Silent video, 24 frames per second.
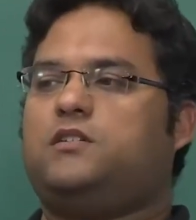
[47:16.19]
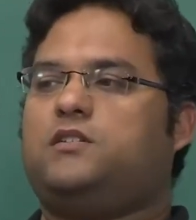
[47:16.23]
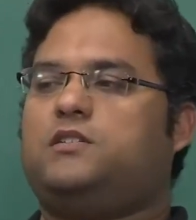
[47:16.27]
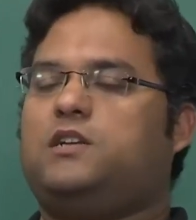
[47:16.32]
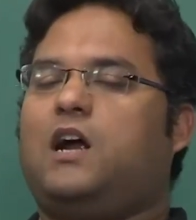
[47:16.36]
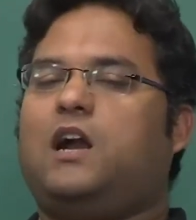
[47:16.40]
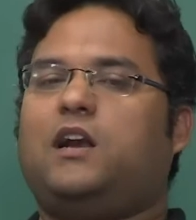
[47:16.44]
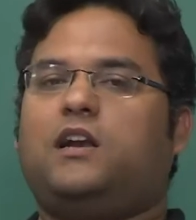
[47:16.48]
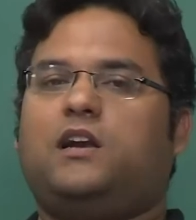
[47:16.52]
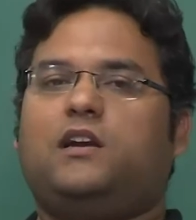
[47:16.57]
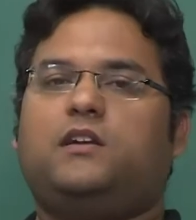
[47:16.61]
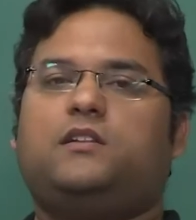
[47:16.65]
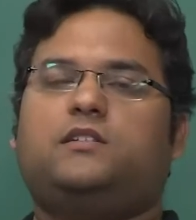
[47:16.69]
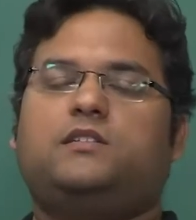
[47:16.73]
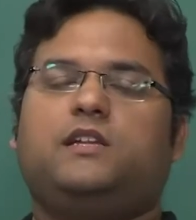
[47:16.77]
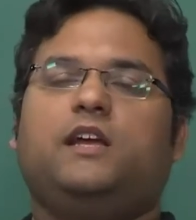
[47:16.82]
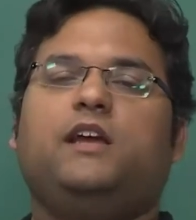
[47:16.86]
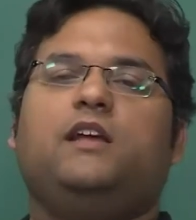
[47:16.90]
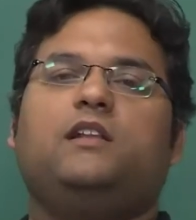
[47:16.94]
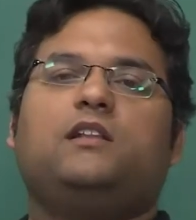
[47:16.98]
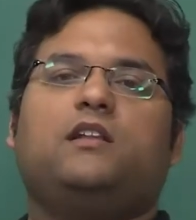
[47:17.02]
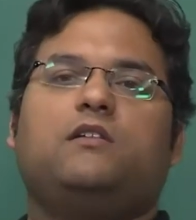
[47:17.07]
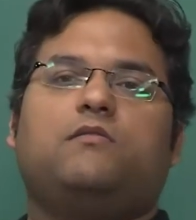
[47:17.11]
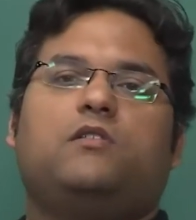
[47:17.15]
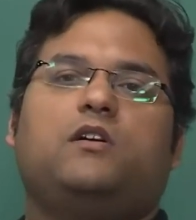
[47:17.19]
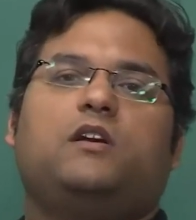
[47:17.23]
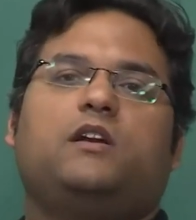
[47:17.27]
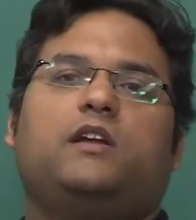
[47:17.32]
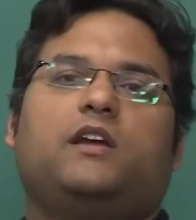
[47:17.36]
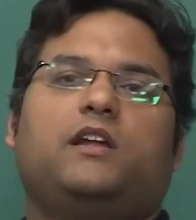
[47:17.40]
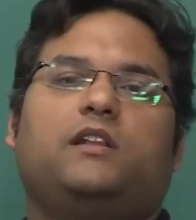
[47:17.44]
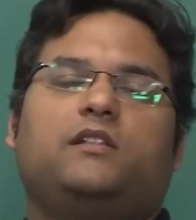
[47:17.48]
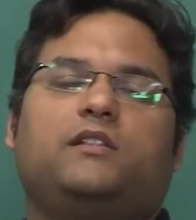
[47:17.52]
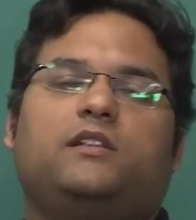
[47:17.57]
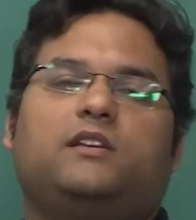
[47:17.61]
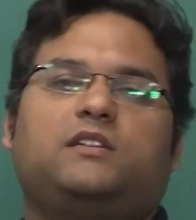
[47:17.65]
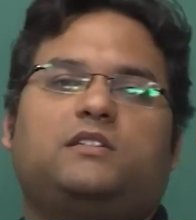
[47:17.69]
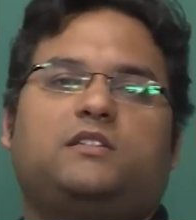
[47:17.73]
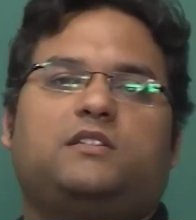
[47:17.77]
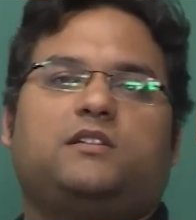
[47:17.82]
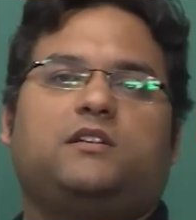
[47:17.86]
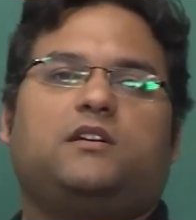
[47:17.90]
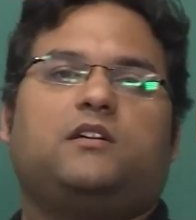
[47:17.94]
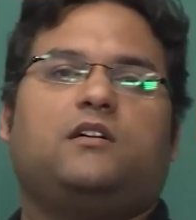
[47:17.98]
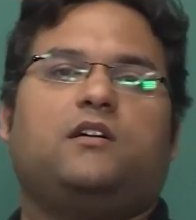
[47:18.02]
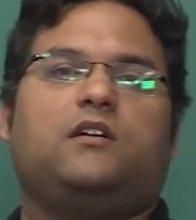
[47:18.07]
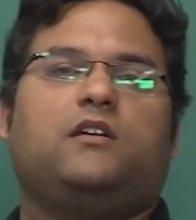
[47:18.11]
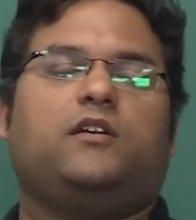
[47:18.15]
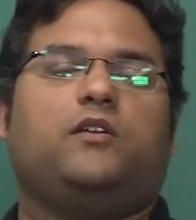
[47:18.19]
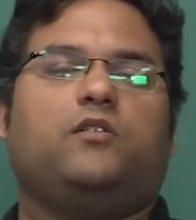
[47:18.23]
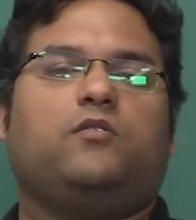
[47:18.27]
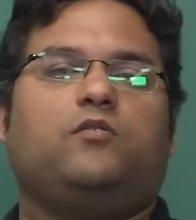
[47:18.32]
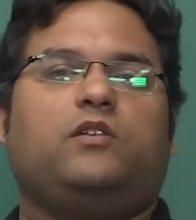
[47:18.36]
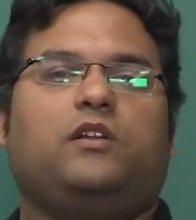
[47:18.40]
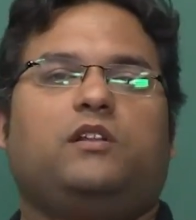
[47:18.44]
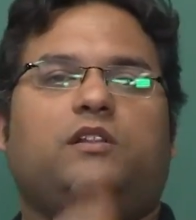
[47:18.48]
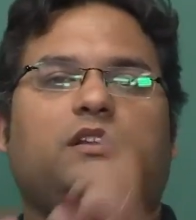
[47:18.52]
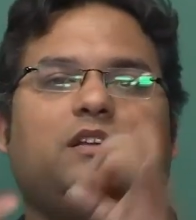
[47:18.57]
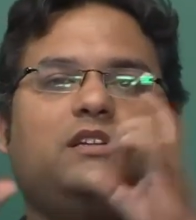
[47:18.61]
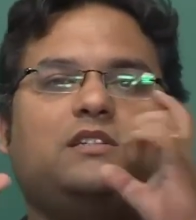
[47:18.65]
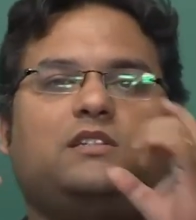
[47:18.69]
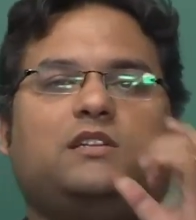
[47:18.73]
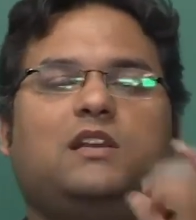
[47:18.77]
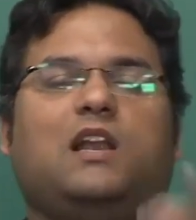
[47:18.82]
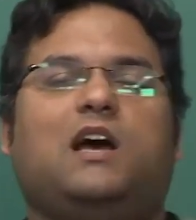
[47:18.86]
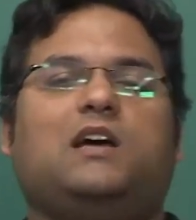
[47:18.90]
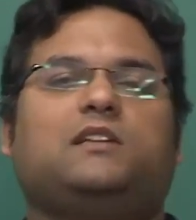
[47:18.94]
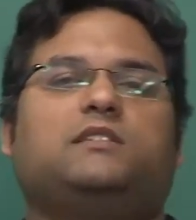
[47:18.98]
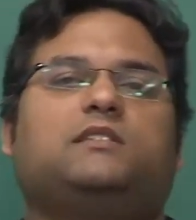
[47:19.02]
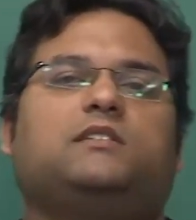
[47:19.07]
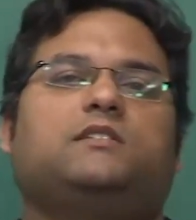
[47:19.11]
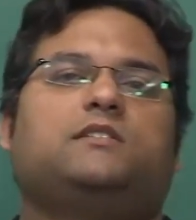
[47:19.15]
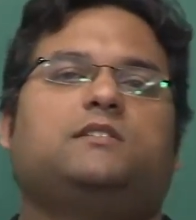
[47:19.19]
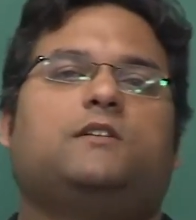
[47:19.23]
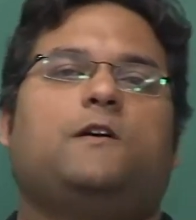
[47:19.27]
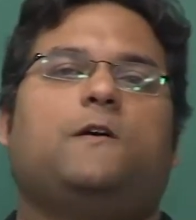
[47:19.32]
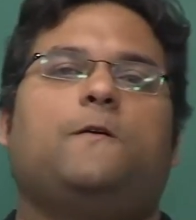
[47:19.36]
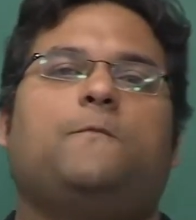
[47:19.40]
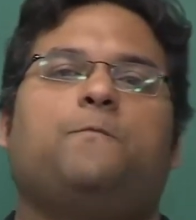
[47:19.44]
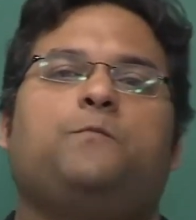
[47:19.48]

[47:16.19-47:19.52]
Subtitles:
started seeing the world in this, in these glasses.